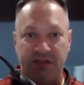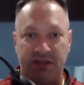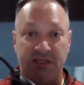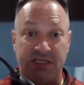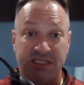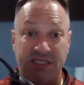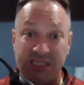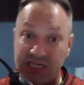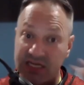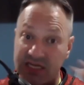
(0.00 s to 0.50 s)
The
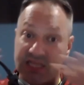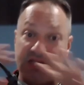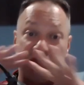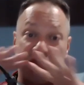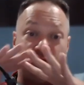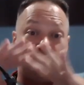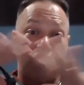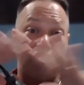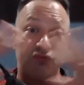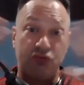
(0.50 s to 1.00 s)
city is
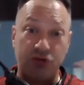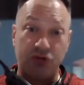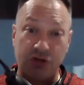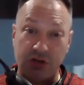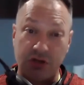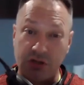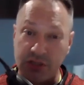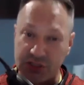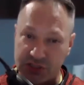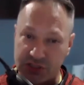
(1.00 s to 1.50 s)

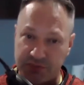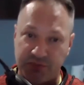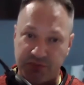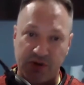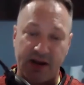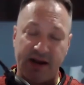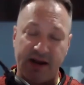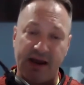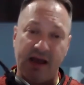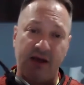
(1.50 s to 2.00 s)
really
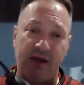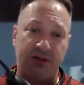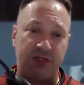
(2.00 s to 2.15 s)
spread out.